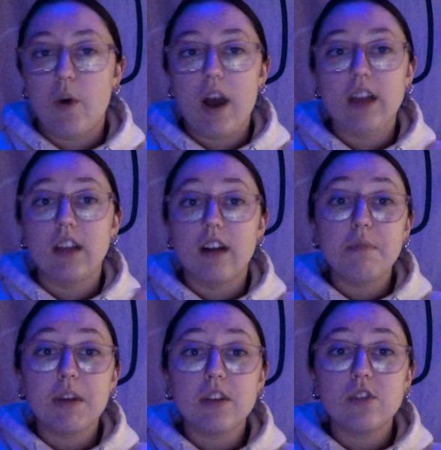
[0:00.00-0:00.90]
I love
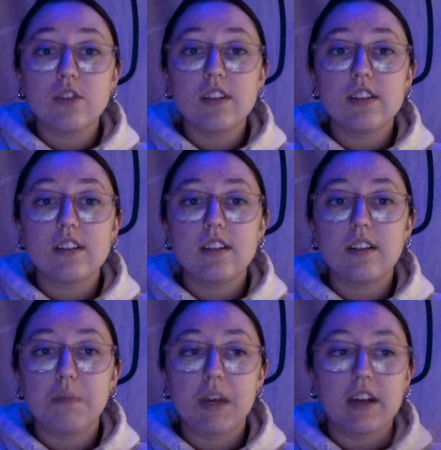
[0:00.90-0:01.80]
Pinterest
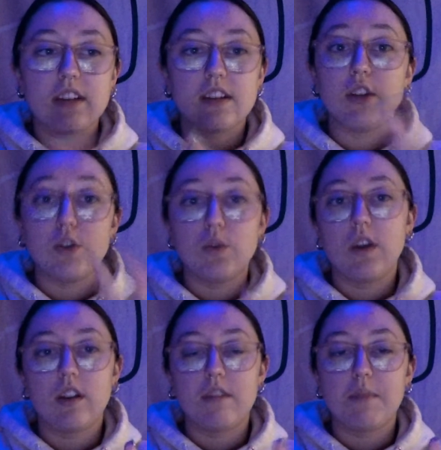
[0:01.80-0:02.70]
because I do get a
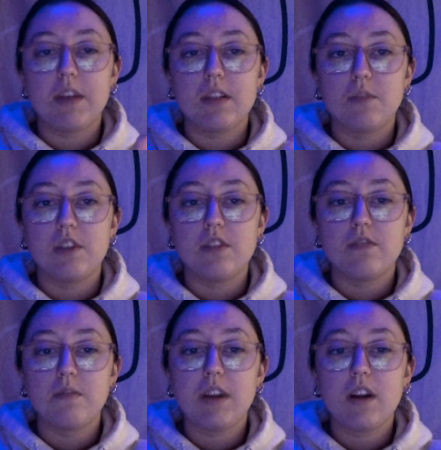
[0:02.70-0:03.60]
lot of my inspiration
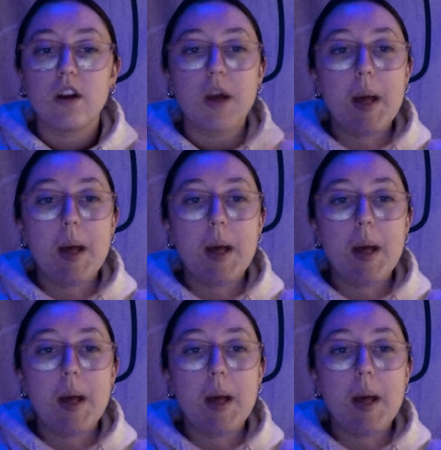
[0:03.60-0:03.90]
from there,